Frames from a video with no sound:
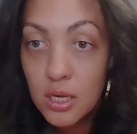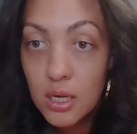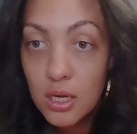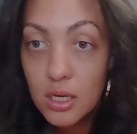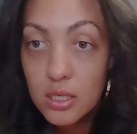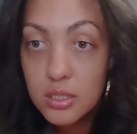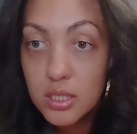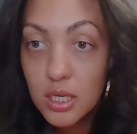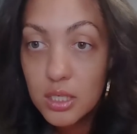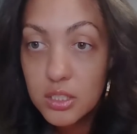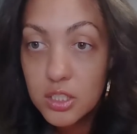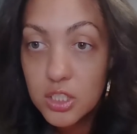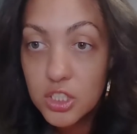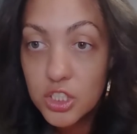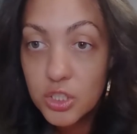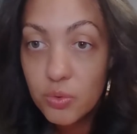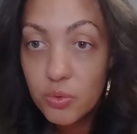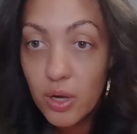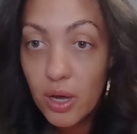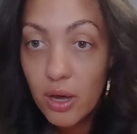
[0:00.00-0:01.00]
And Tex said
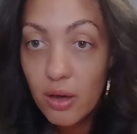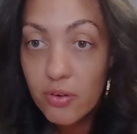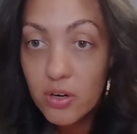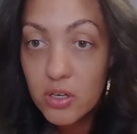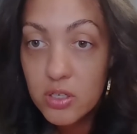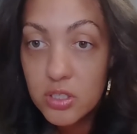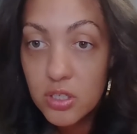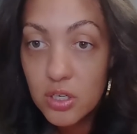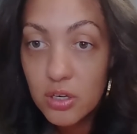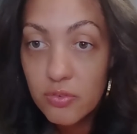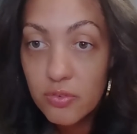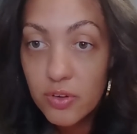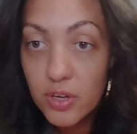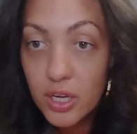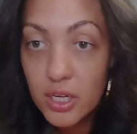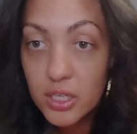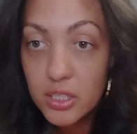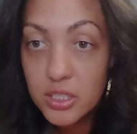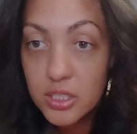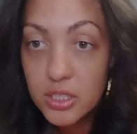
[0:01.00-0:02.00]
she would have her
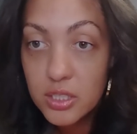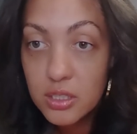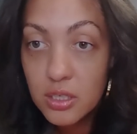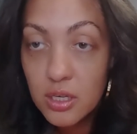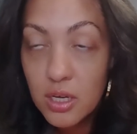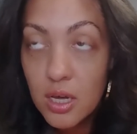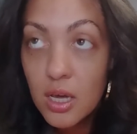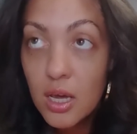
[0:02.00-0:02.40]
certification.